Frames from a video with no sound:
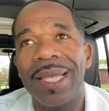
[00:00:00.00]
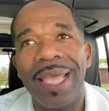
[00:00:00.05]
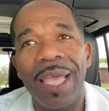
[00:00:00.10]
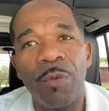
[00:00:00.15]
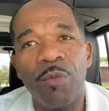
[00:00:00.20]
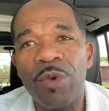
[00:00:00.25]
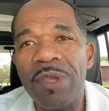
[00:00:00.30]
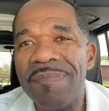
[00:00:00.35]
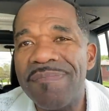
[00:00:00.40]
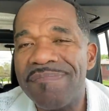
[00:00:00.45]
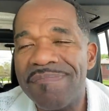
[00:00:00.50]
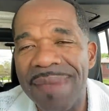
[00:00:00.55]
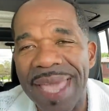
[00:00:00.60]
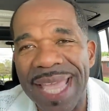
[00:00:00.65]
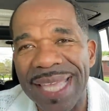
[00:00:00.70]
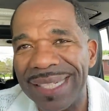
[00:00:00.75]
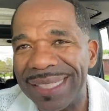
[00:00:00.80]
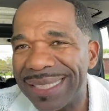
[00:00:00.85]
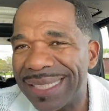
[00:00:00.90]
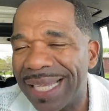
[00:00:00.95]
And we
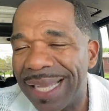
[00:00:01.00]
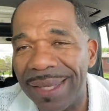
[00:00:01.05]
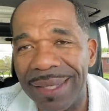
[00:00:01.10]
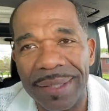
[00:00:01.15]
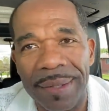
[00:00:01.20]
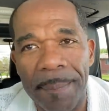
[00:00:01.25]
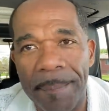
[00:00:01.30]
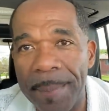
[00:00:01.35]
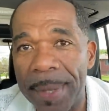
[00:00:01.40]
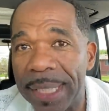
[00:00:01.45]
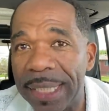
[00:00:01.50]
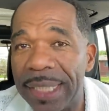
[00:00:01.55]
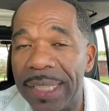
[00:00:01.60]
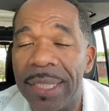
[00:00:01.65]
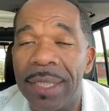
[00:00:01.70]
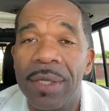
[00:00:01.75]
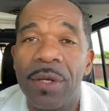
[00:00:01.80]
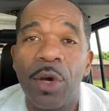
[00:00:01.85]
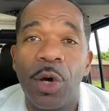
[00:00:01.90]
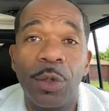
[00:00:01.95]
made a ton of money.
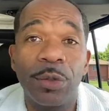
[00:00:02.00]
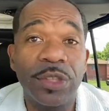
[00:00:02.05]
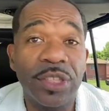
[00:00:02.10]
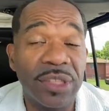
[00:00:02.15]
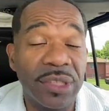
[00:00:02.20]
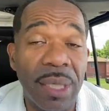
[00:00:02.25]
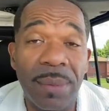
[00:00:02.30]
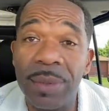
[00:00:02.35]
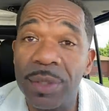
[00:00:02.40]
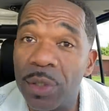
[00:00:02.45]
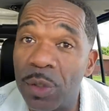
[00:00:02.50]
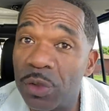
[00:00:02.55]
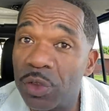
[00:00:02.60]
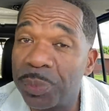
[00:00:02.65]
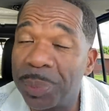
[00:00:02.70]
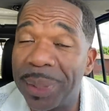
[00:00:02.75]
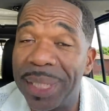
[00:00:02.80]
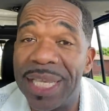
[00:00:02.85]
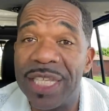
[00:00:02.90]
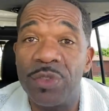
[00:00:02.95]
On some of those
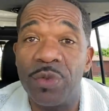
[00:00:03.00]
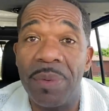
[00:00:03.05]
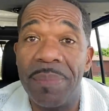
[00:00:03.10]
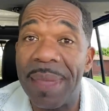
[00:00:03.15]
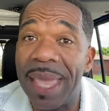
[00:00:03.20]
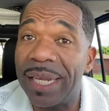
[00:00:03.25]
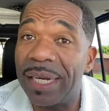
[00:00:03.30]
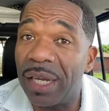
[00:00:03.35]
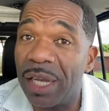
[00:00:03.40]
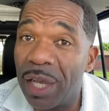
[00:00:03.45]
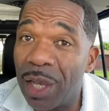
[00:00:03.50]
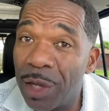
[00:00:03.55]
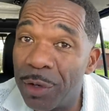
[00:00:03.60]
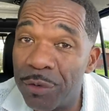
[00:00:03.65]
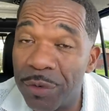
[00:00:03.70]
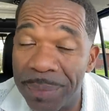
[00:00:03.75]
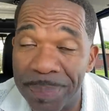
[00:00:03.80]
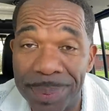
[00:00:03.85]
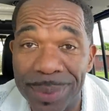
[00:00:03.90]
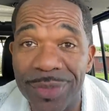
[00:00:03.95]
plays, we made
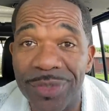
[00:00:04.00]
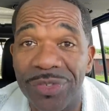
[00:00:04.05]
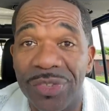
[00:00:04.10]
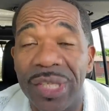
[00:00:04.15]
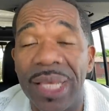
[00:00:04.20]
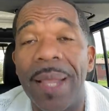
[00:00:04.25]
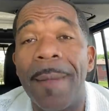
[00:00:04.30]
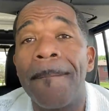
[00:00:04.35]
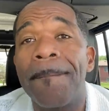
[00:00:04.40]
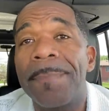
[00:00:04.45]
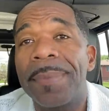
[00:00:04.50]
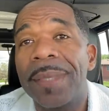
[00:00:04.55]
100%.